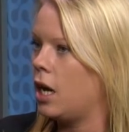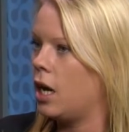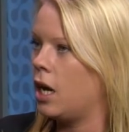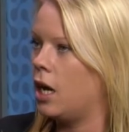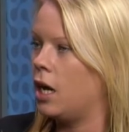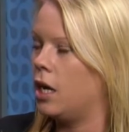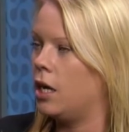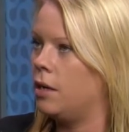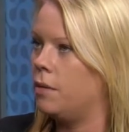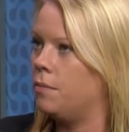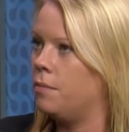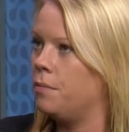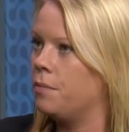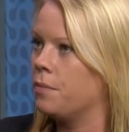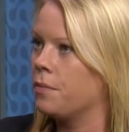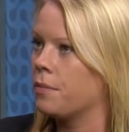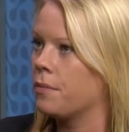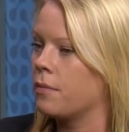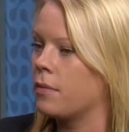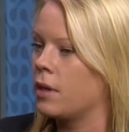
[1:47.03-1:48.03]
In
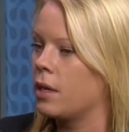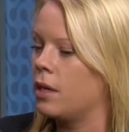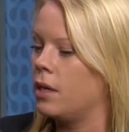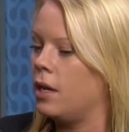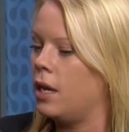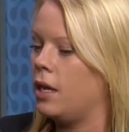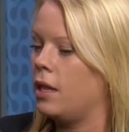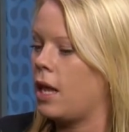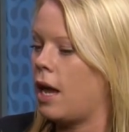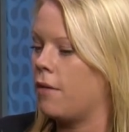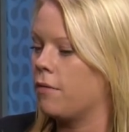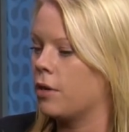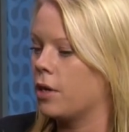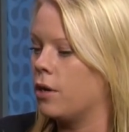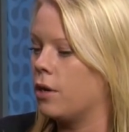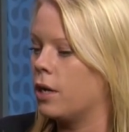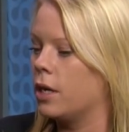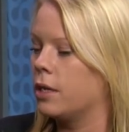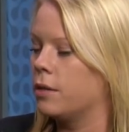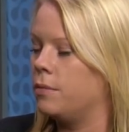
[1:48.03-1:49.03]
that
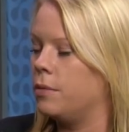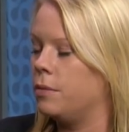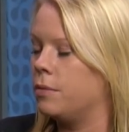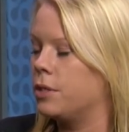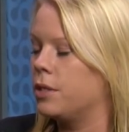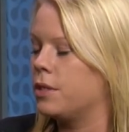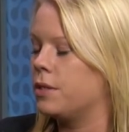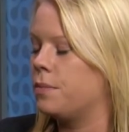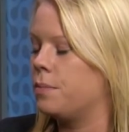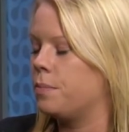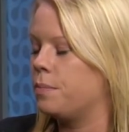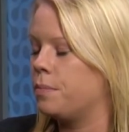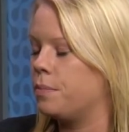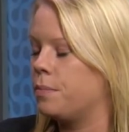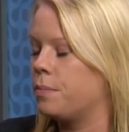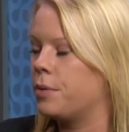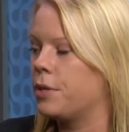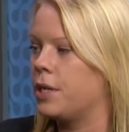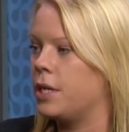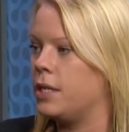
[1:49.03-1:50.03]
regard, we were just
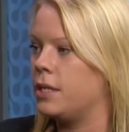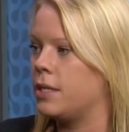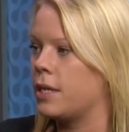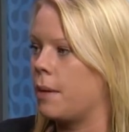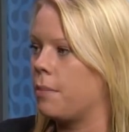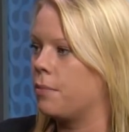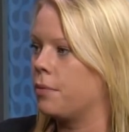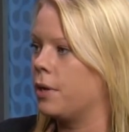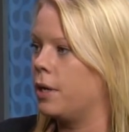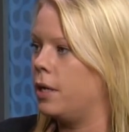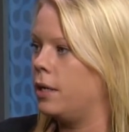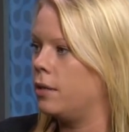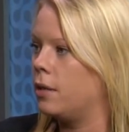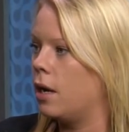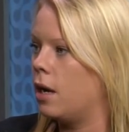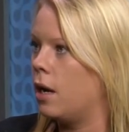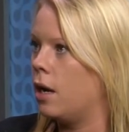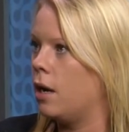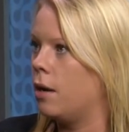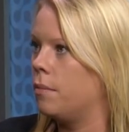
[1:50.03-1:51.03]
pretty separate,
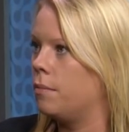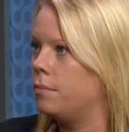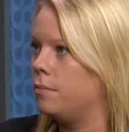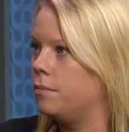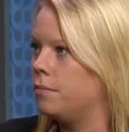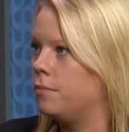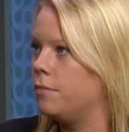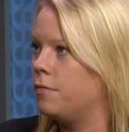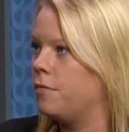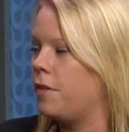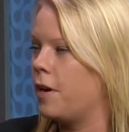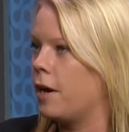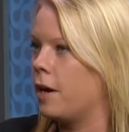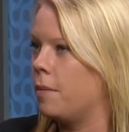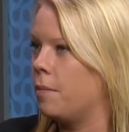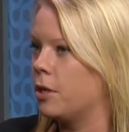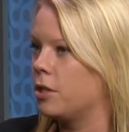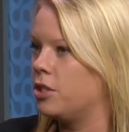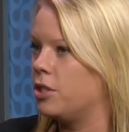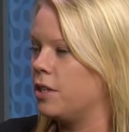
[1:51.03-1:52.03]

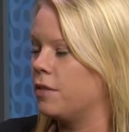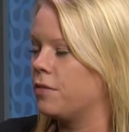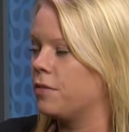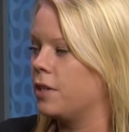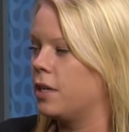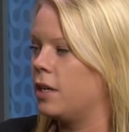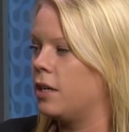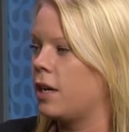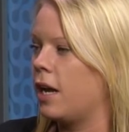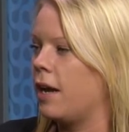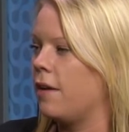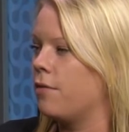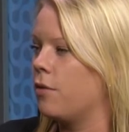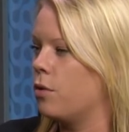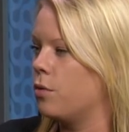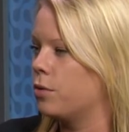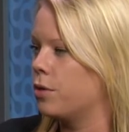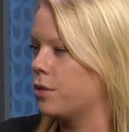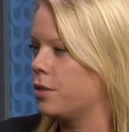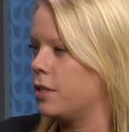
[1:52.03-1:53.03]
very much different. I have
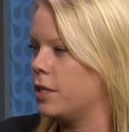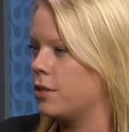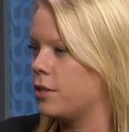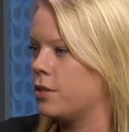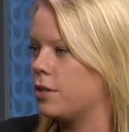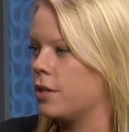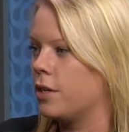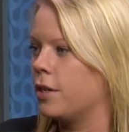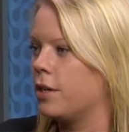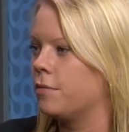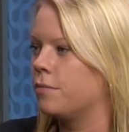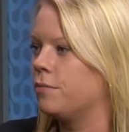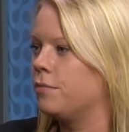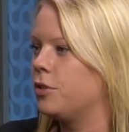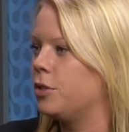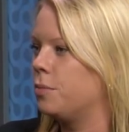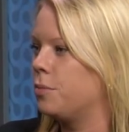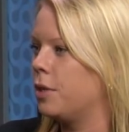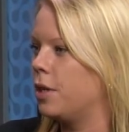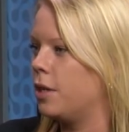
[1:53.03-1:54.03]
an older sister.
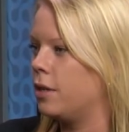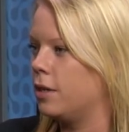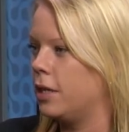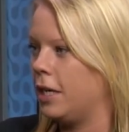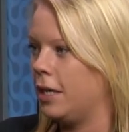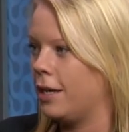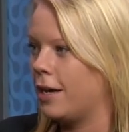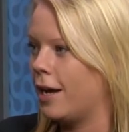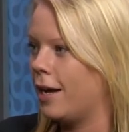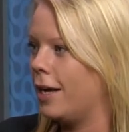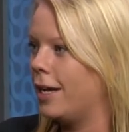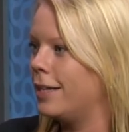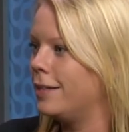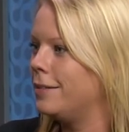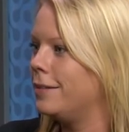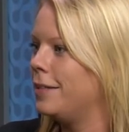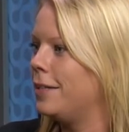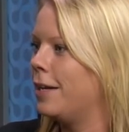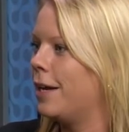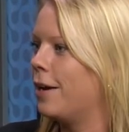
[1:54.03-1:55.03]
She's pretty clean
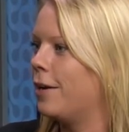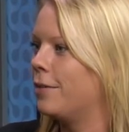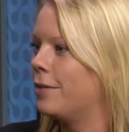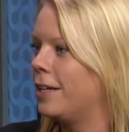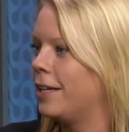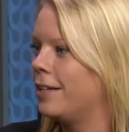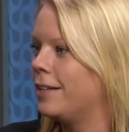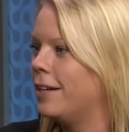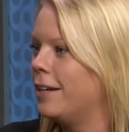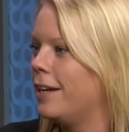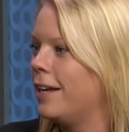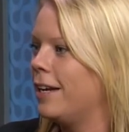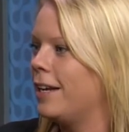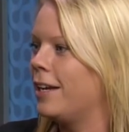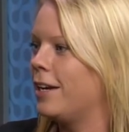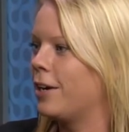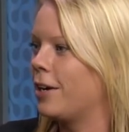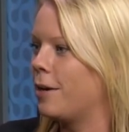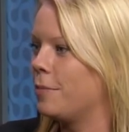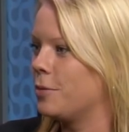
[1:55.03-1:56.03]
cut, you know, and
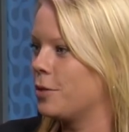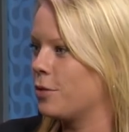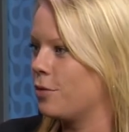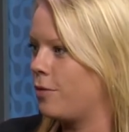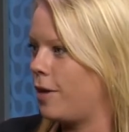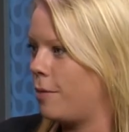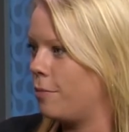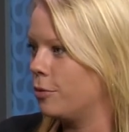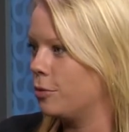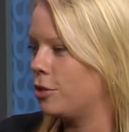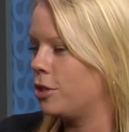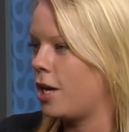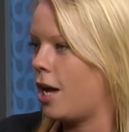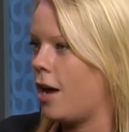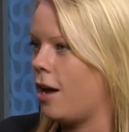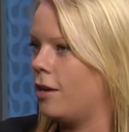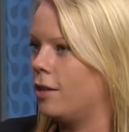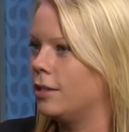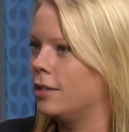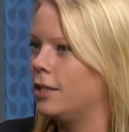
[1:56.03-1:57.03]
here comes the rebel
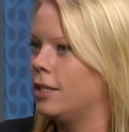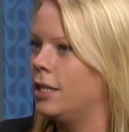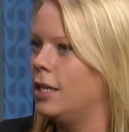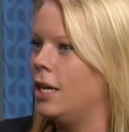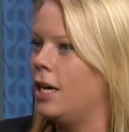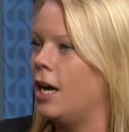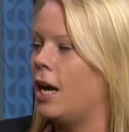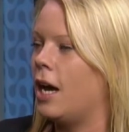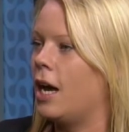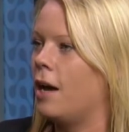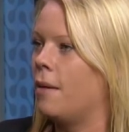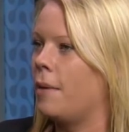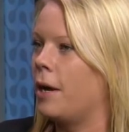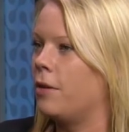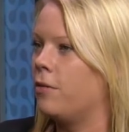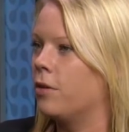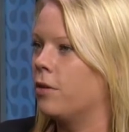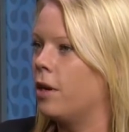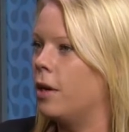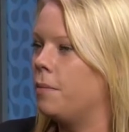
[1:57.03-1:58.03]
child. I
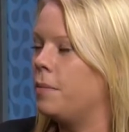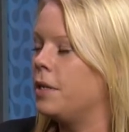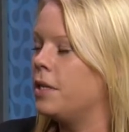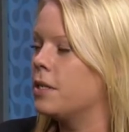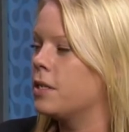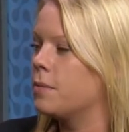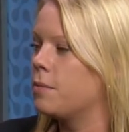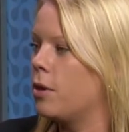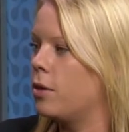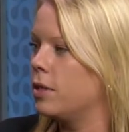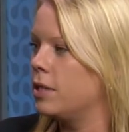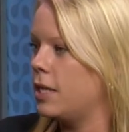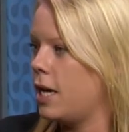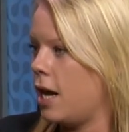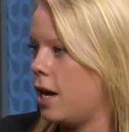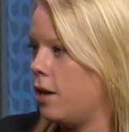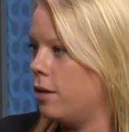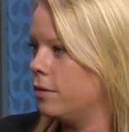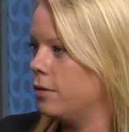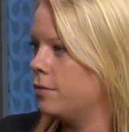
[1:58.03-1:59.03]
grew up in a small
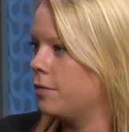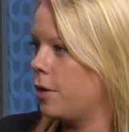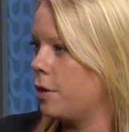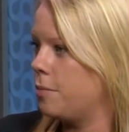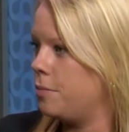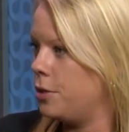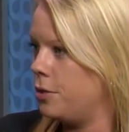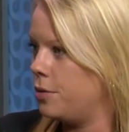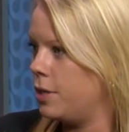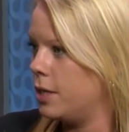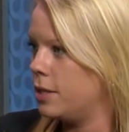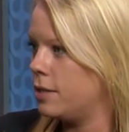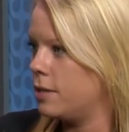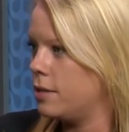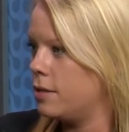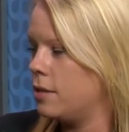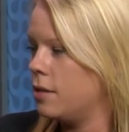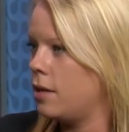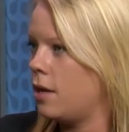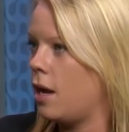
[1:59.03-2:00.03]
town of Arbutus.